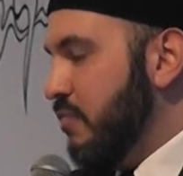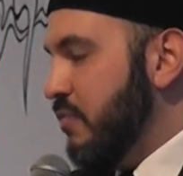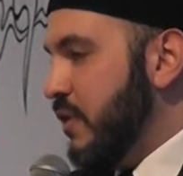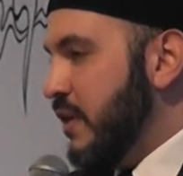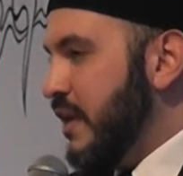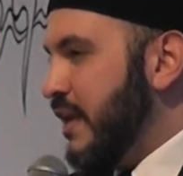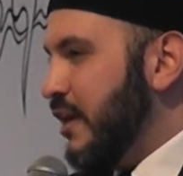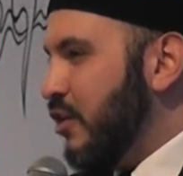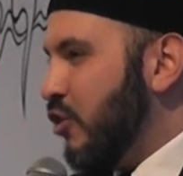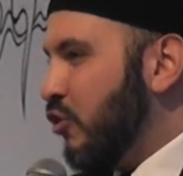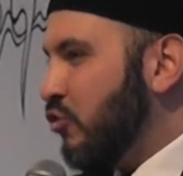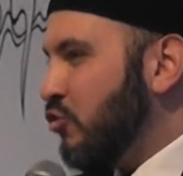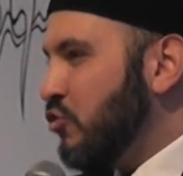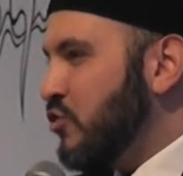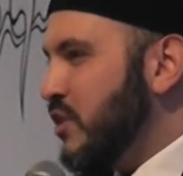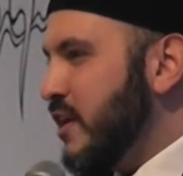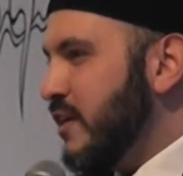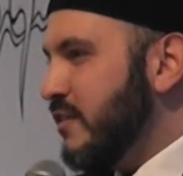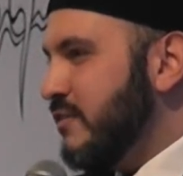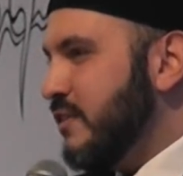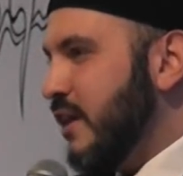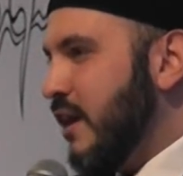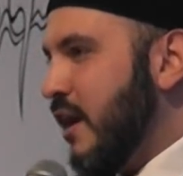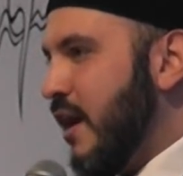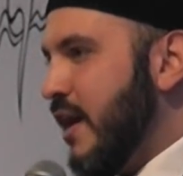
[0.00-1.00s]
then it
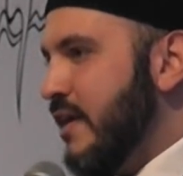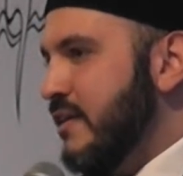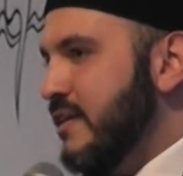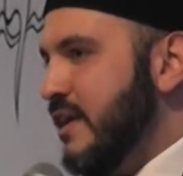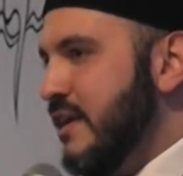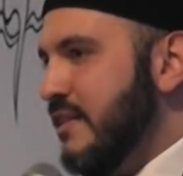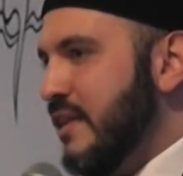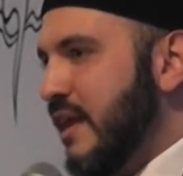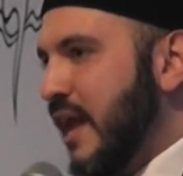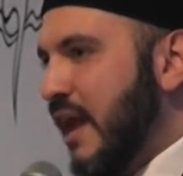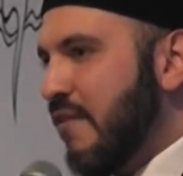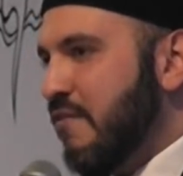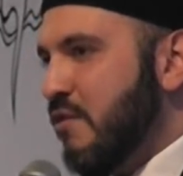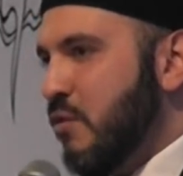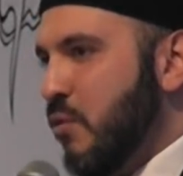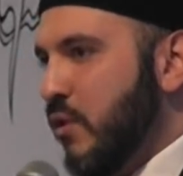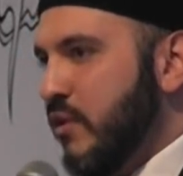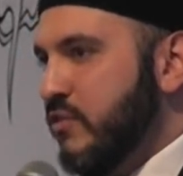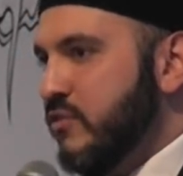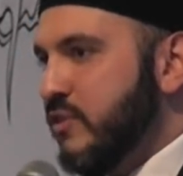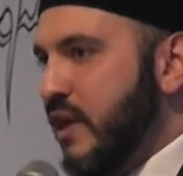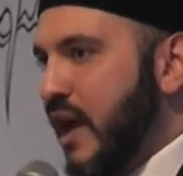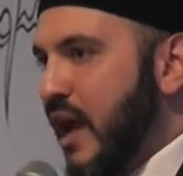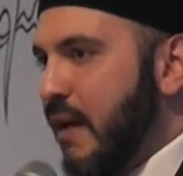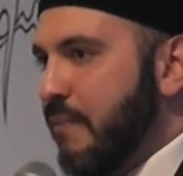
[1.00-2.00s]
contradicts their idea that
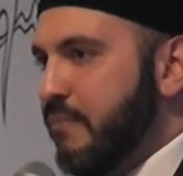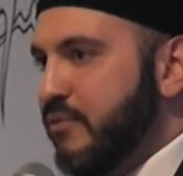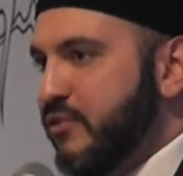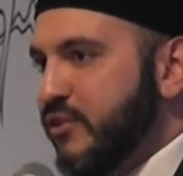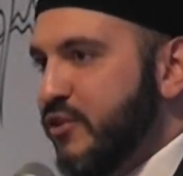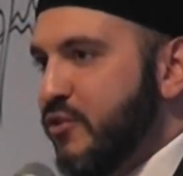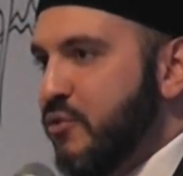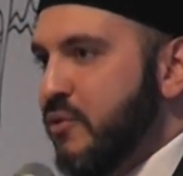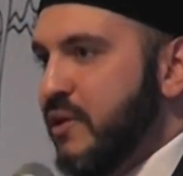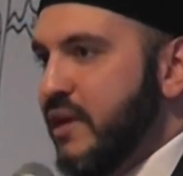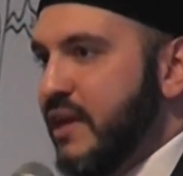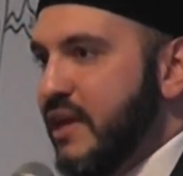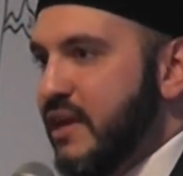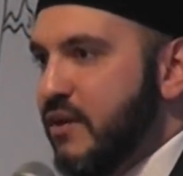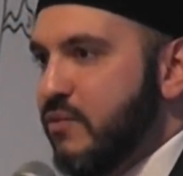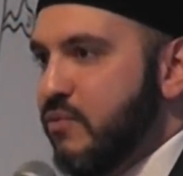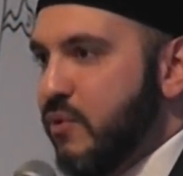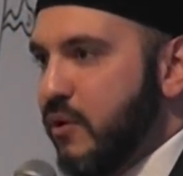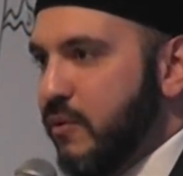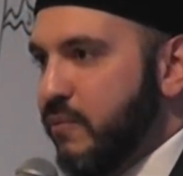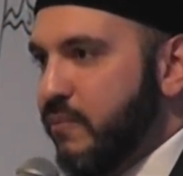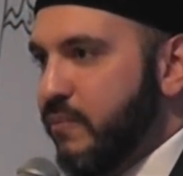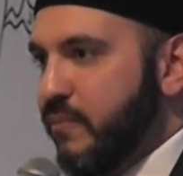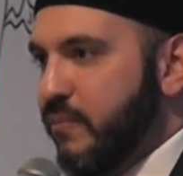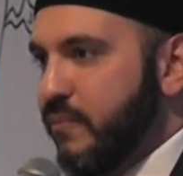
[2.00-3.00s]
everyone's absolutely
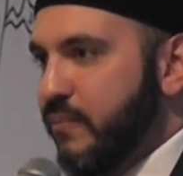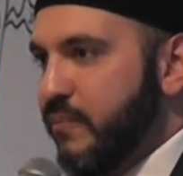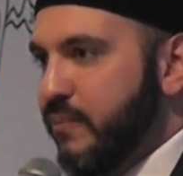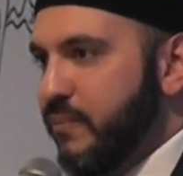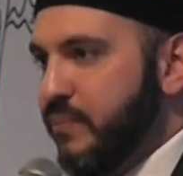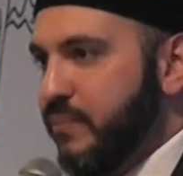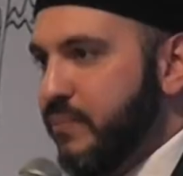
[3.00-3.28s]
equal.